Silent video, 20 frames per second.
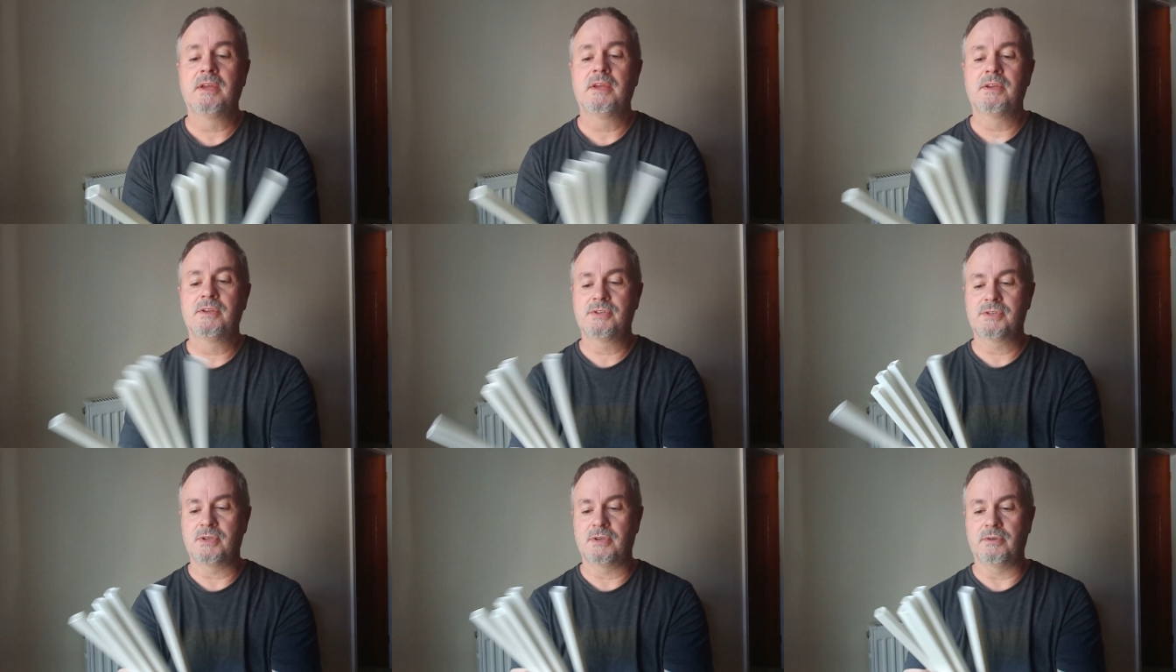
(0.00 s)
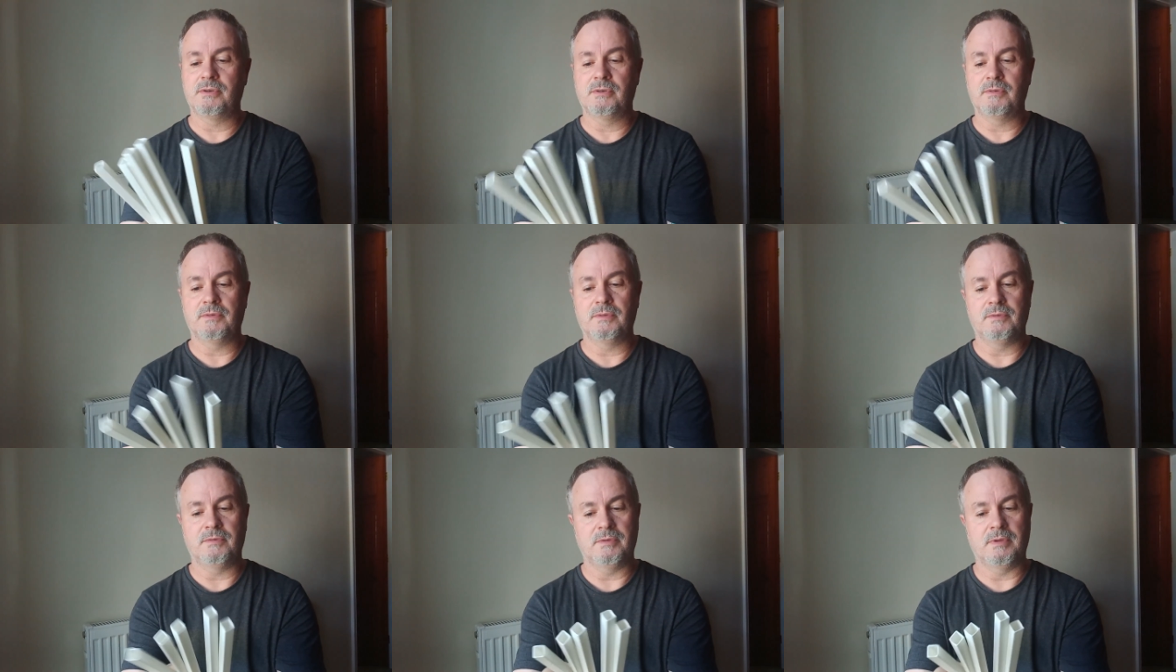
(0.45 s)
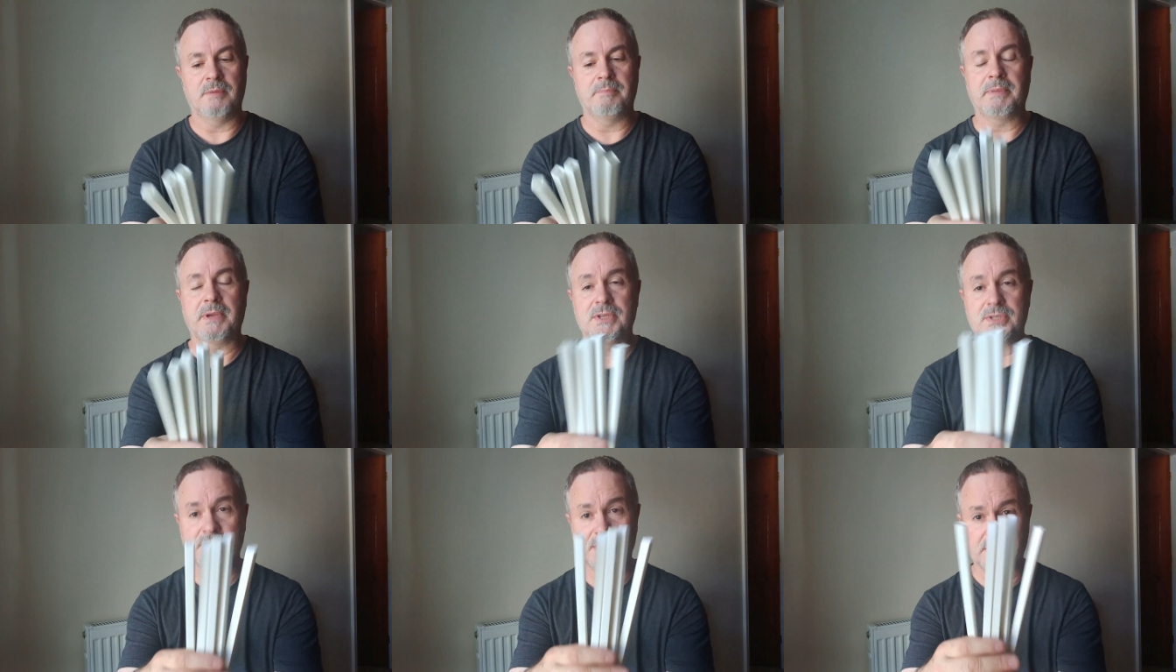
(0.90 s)
So it
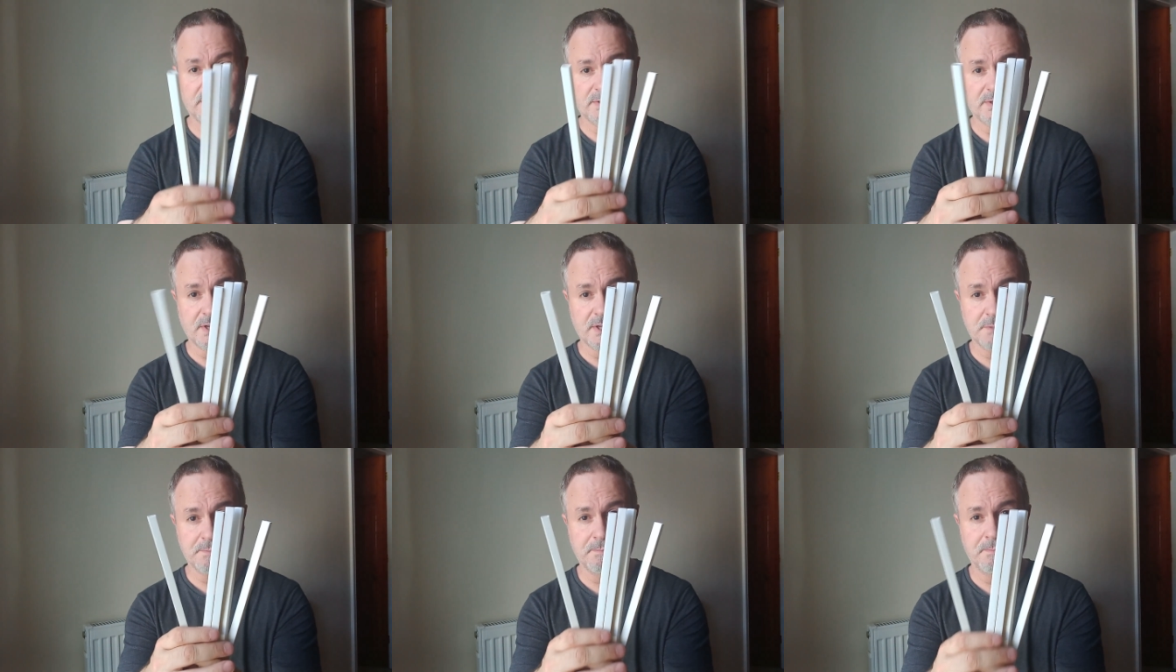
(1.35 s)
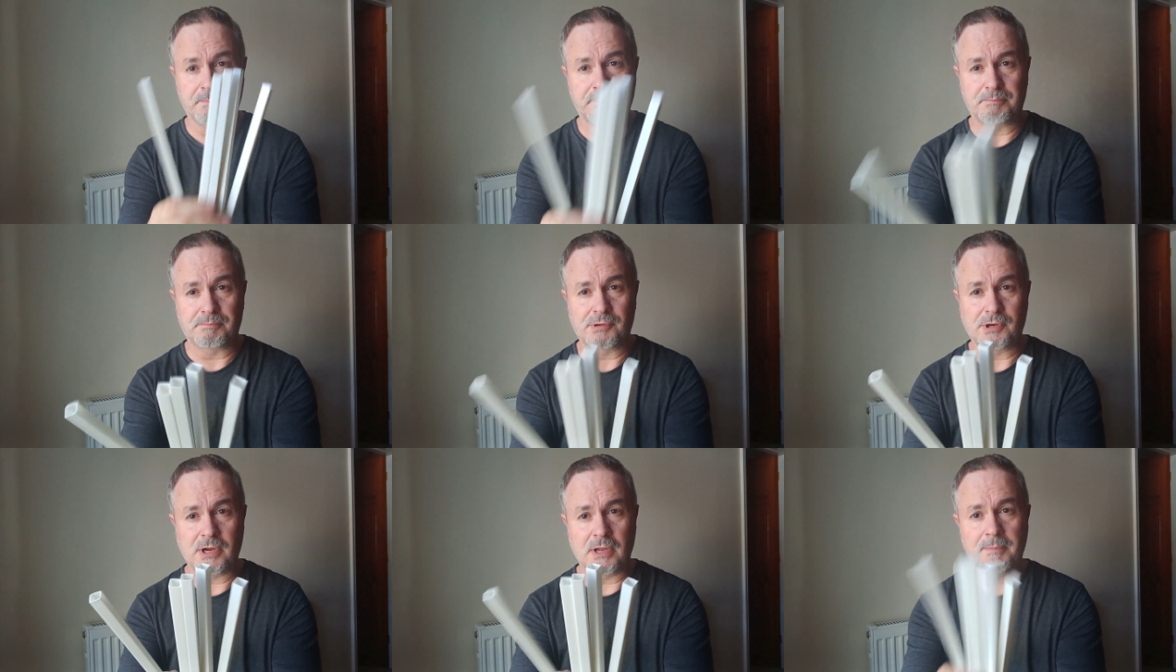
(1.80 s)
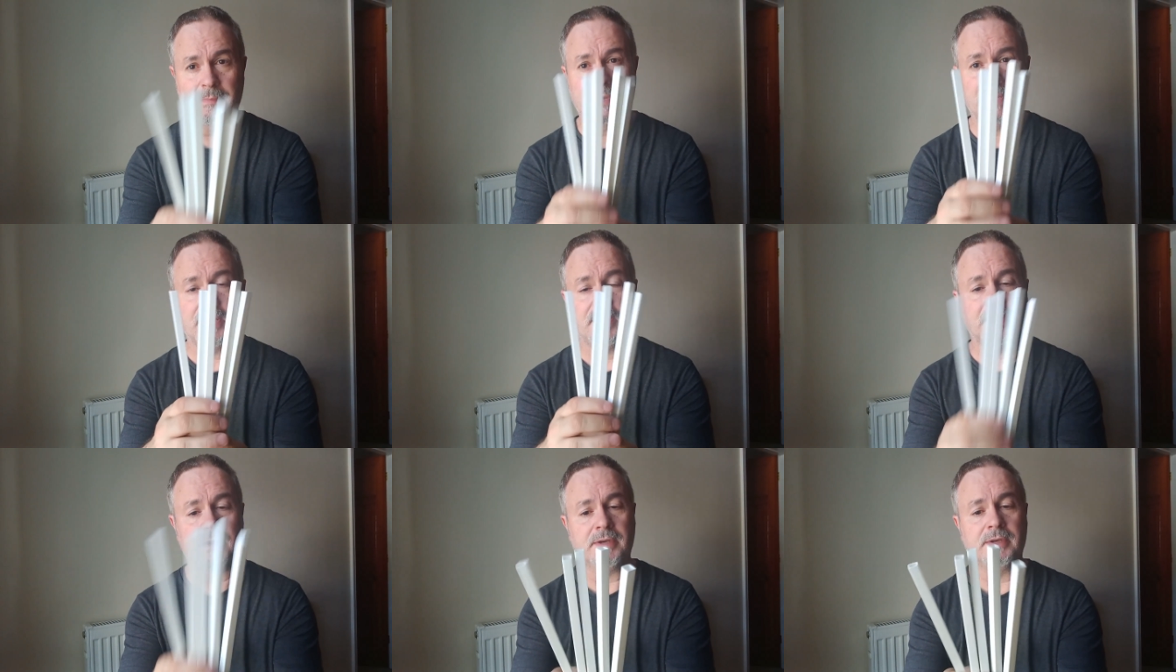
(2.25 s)
basically takes
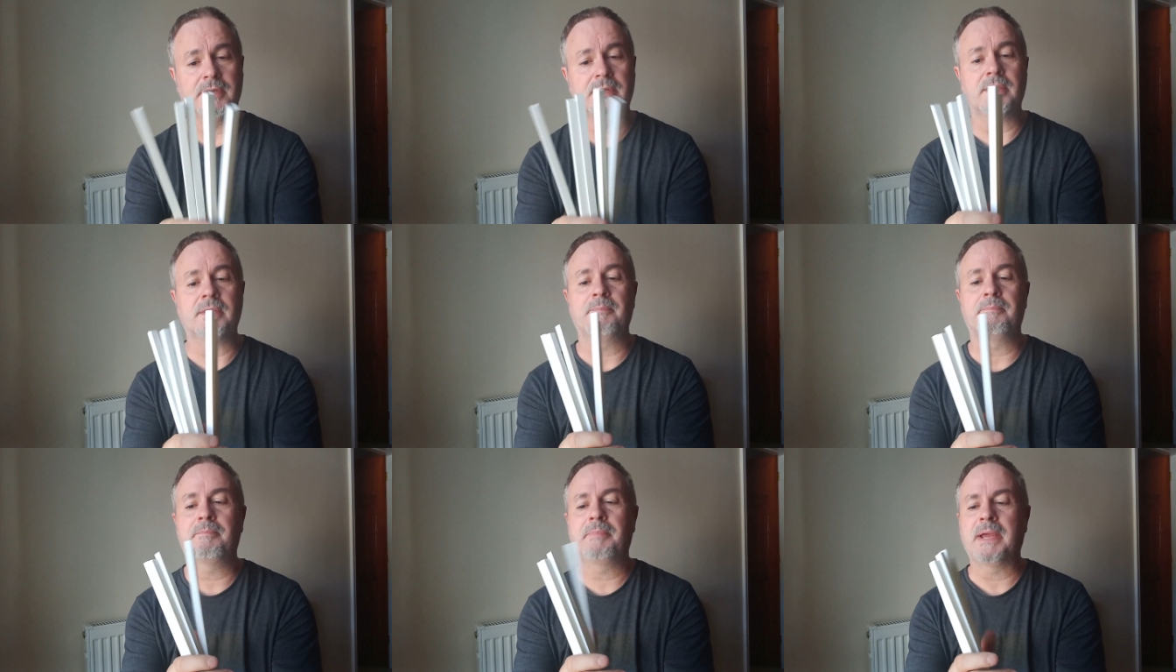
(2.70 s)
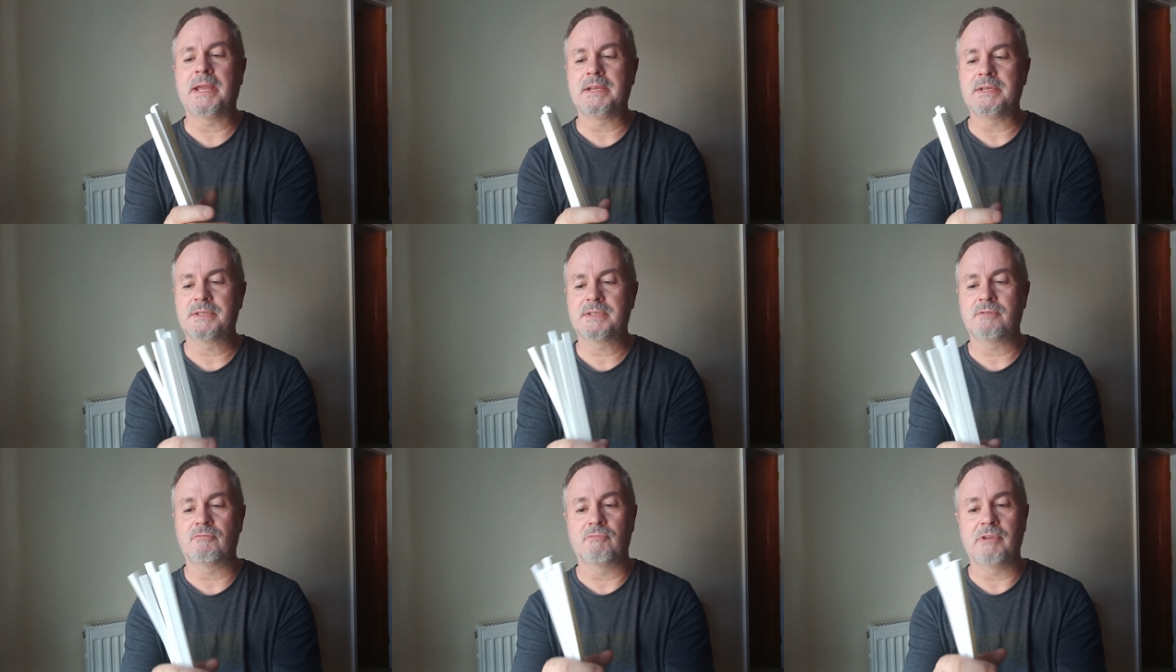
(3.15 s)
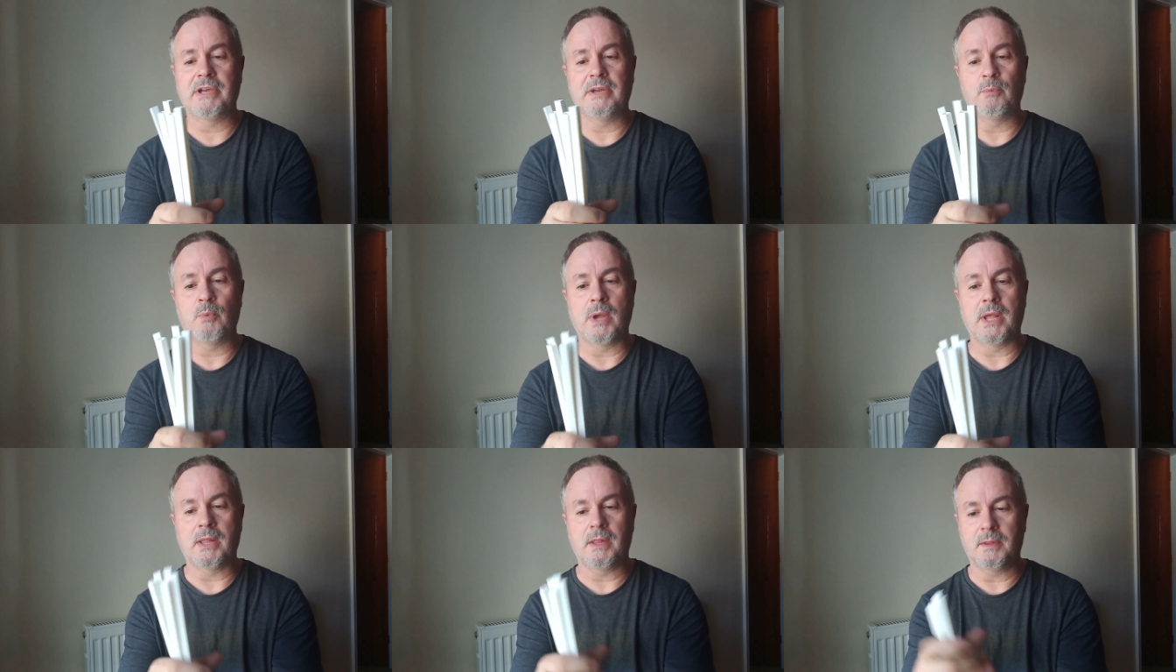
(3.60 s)
primer and paint really
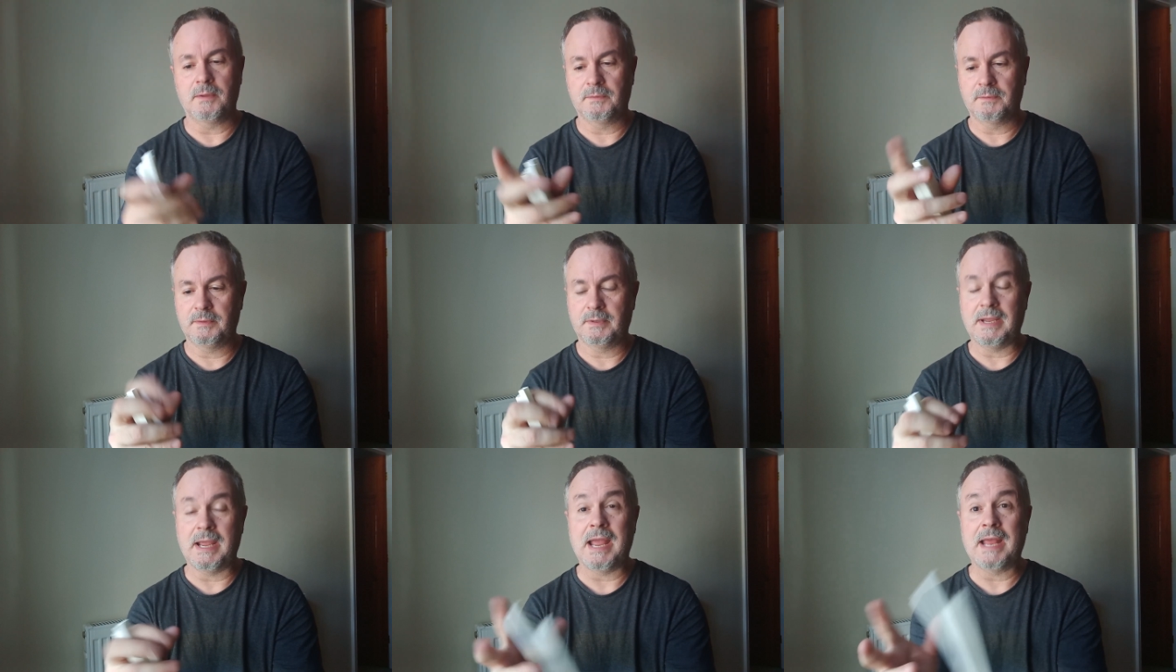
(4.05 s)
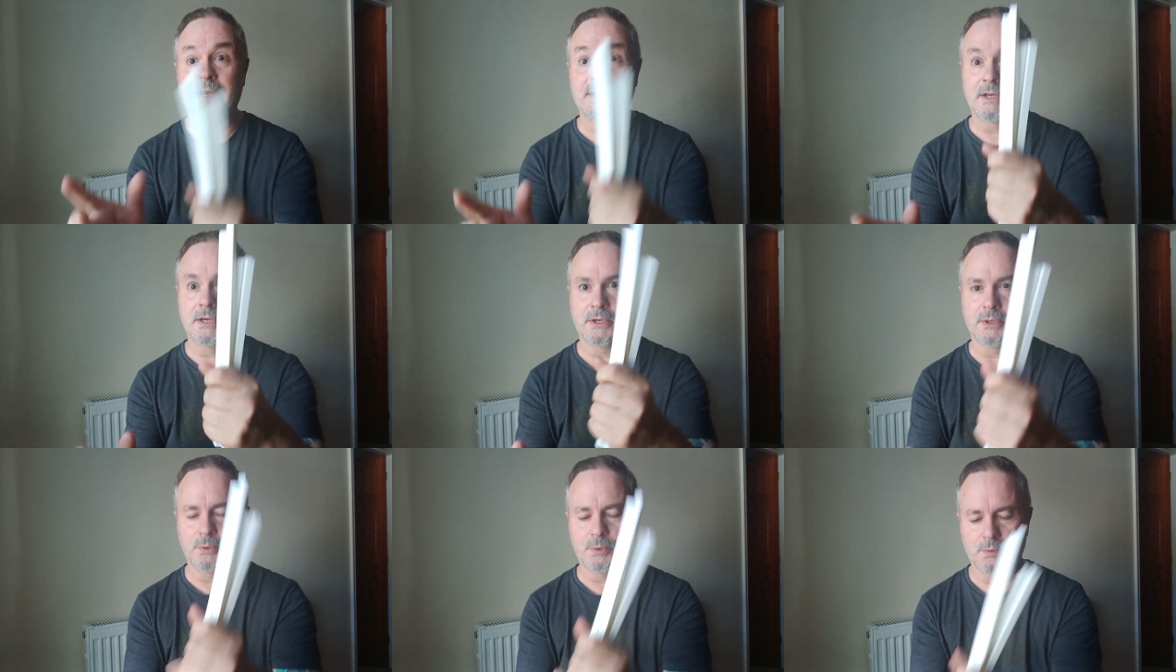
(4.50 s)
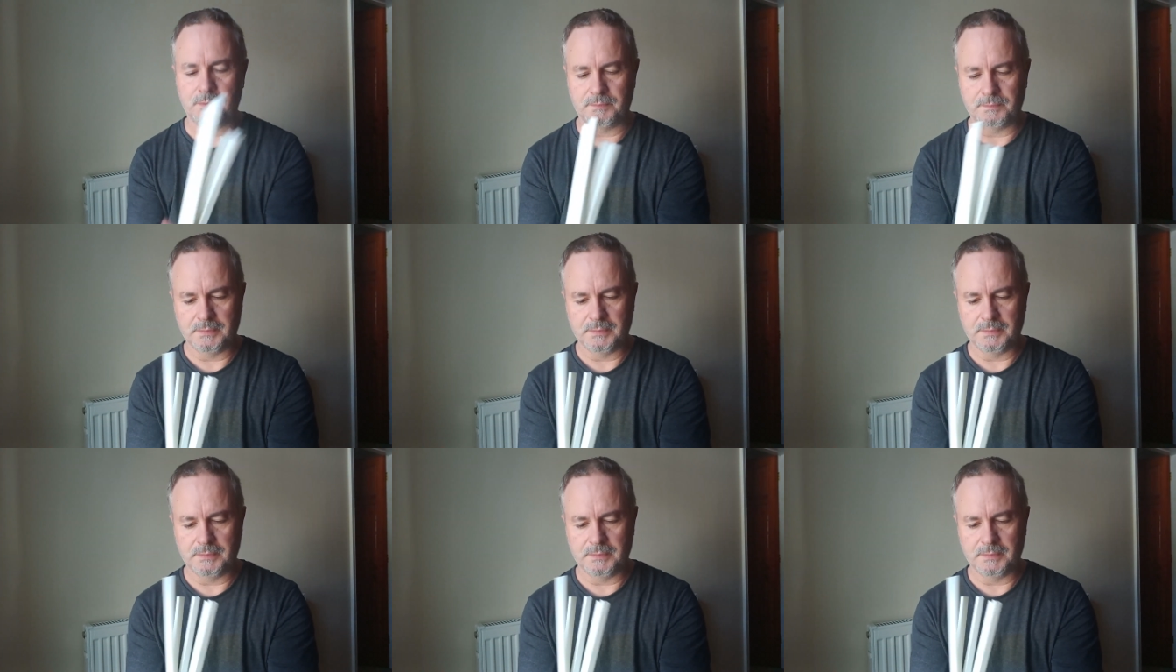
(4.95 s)
well, and glue.